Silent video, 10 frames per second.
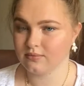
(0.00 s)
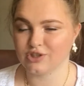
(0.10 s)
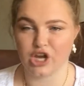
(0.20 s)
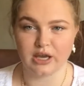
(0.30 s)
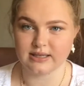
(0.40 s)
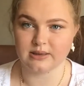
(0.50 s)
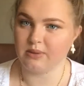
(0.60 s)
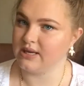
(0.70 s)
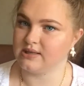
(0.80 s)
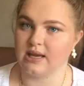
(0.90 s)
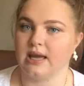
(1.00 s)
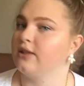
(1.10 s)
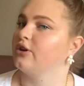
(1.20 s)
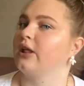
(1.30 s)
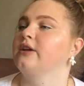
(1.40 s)
Chegg is amazing, and
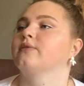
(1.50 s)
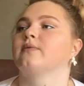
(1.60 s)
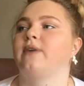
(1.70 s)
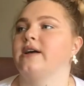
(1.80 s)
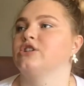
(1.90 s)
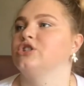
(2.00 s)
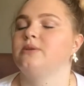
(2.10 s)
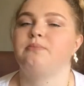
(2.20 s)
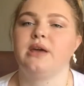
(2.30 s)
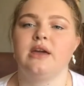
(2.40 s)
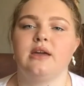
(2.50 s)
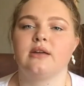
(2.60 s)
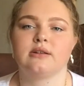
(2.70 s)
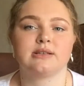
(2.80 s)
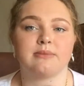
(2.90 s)
they're like fast
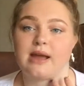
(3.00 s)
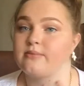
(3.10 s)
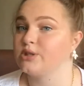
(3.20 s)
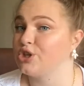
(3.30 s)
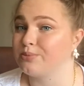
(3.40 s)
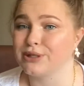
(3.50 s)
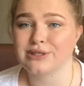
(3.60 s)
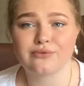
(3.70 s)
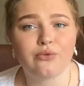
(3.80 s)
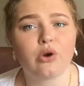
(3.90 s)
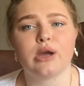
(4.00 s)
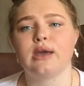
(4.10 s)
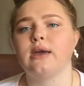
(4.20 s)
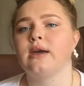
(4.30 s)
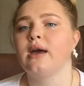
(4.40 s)
shipping, sometimes shipping's
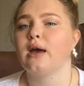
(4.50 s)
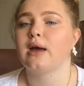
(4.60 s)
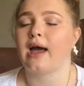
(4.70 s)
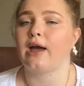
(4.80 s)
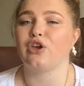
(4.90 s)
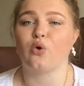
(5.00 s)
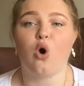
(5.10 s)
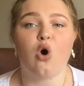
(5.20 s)
free, you